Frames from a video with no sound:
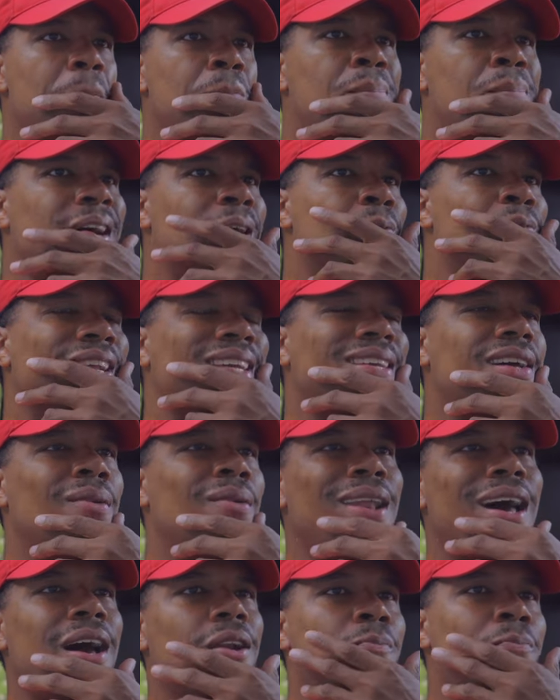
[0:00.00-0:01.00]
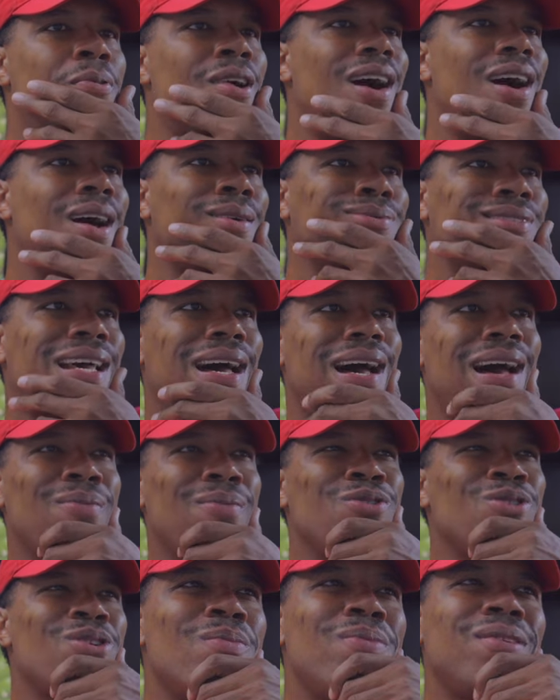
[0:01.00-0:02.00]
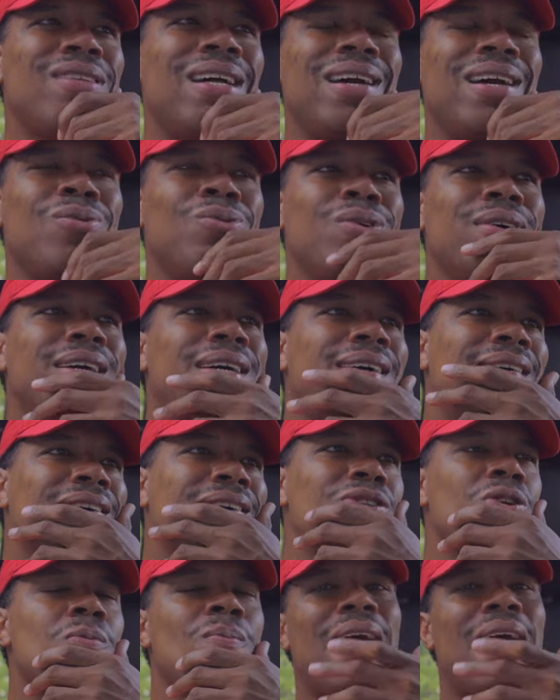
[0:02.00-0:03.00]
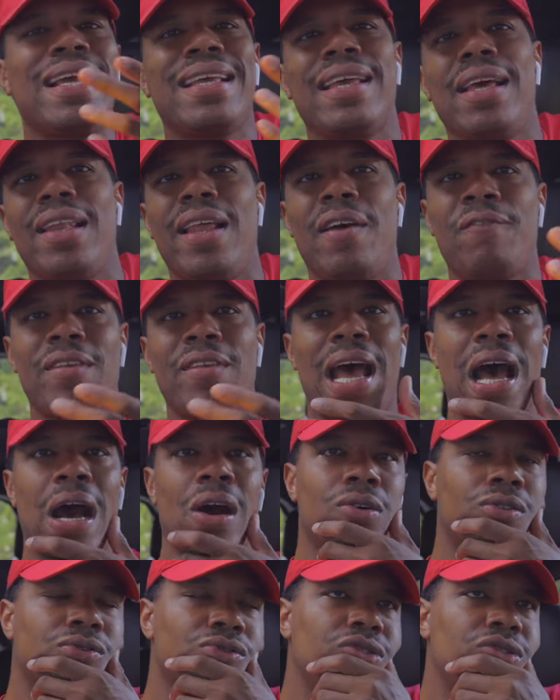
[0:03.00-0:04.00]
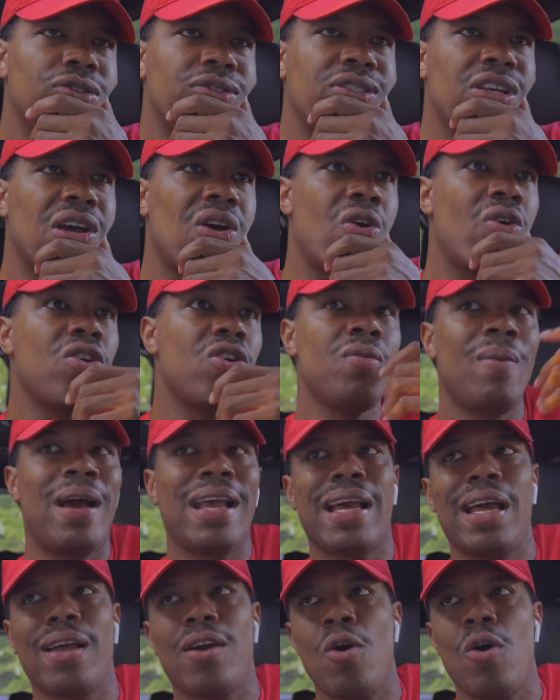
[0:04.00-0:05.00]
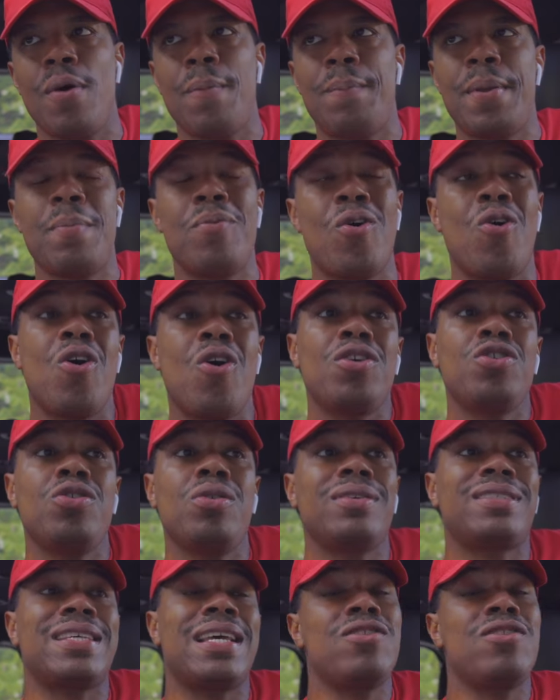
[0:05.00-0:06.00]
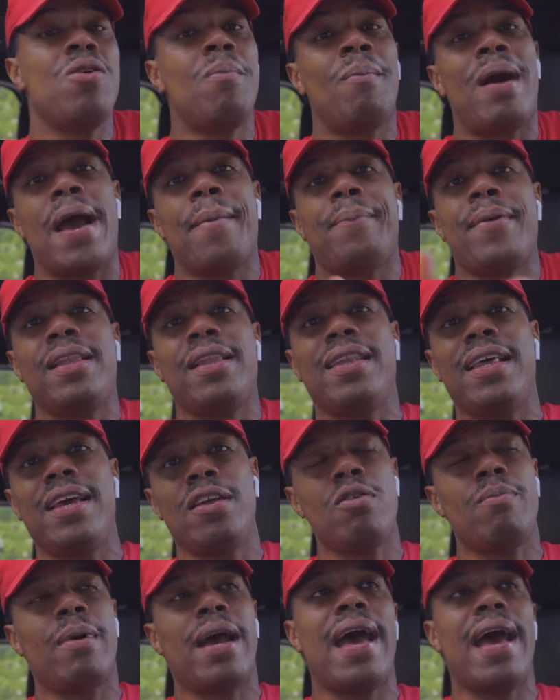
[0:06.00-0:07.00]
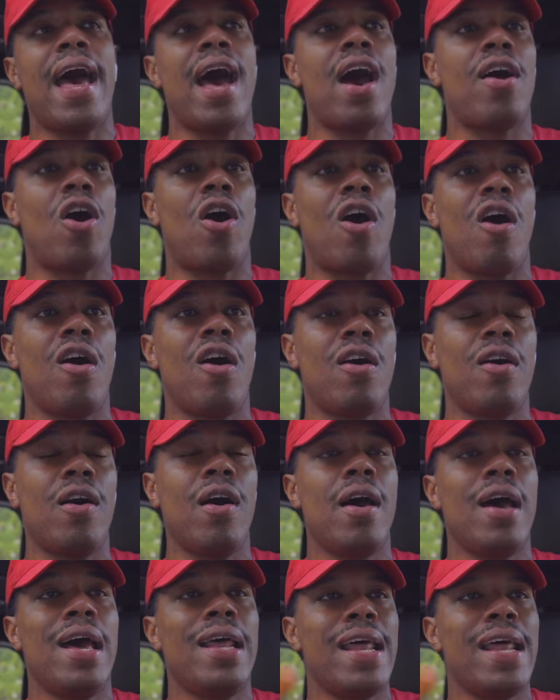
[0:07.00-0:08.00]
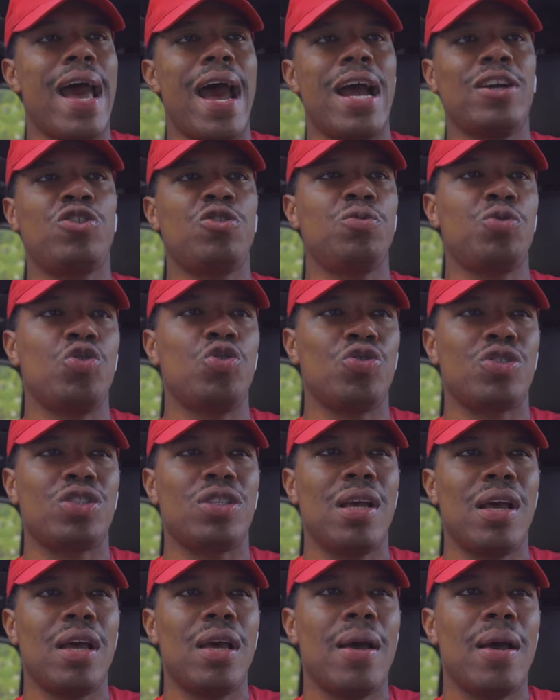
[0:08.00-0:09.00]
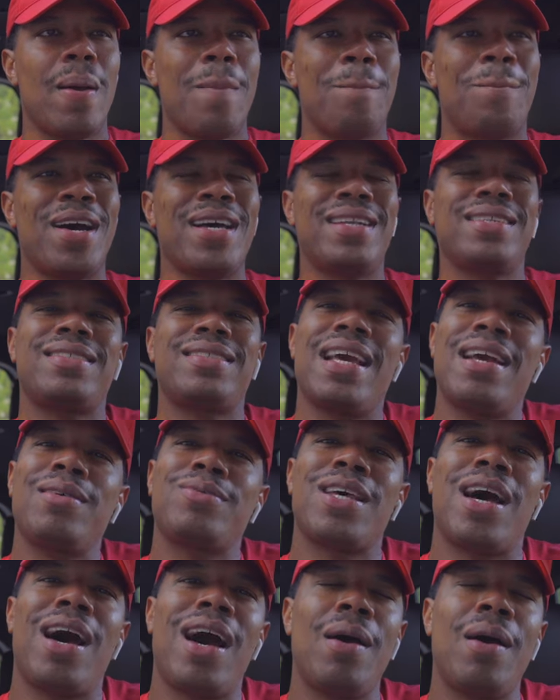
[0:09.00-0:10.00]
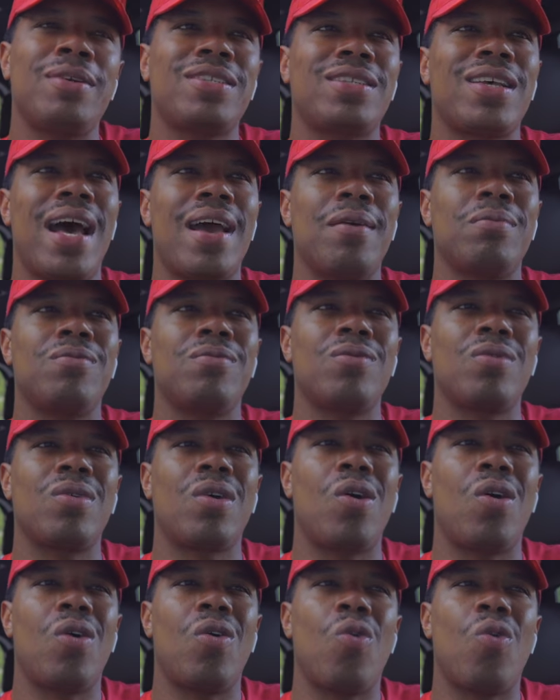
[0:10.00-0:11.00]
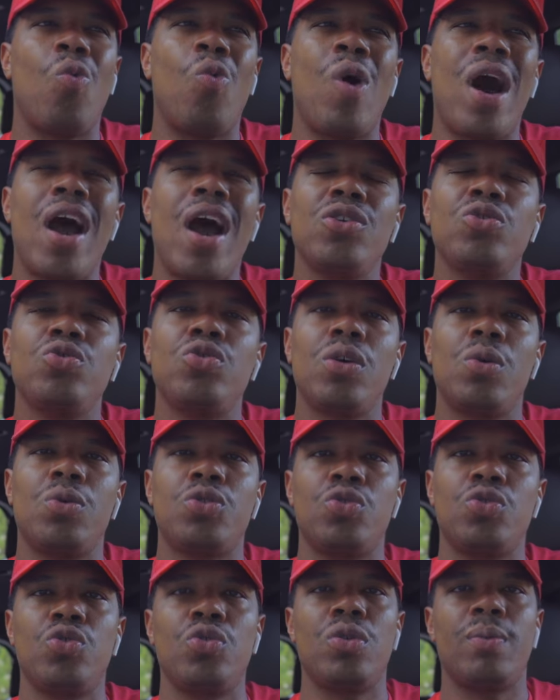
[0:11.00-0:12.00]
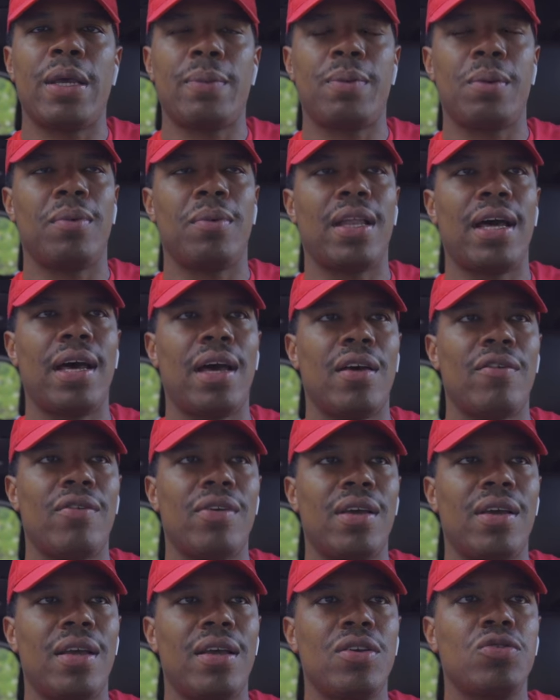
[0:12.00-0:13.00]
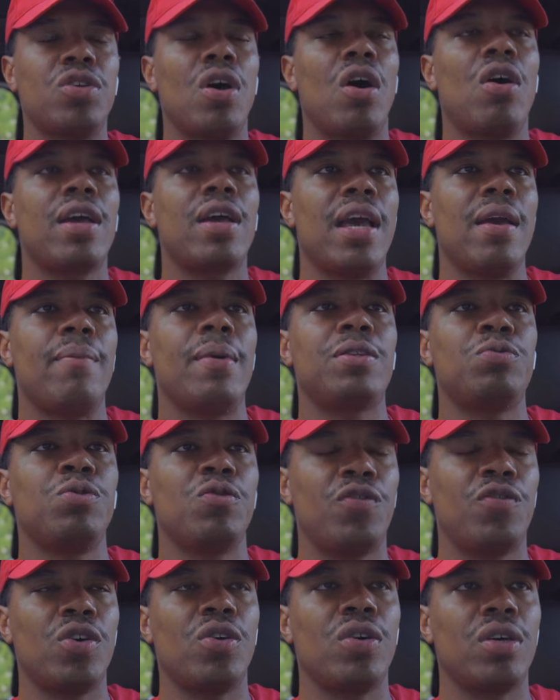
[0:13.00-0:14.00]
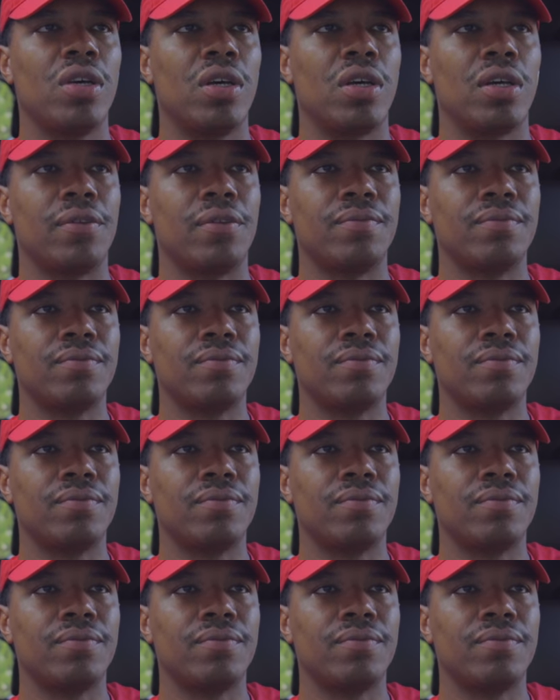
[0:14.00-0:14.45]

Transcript: But when it come down to prime time, be like, well, you might get left out. You know what I'm saying? Or you might gotta go with people. Or you know what I'm saying? You might be lit. You might have all the attributes, but at the same time, it's like, why are you doing what you do to make people laugh? It's okay, it makes me feel good.